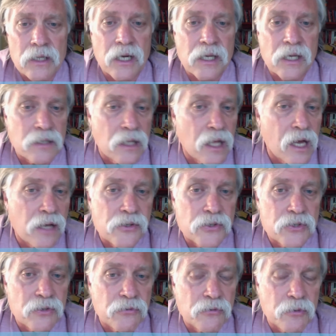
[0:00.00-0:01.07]
that has a lot of
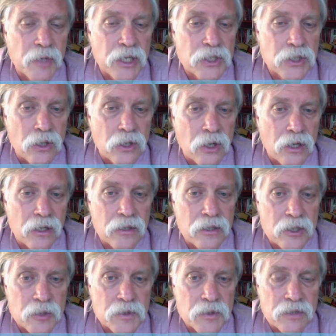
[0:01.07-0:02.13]
this information on it,
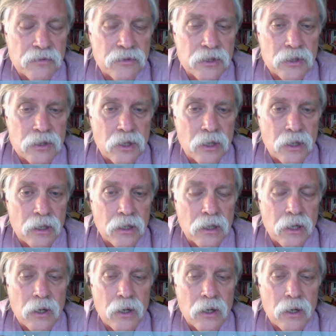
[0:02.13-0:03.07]
the specifics on it,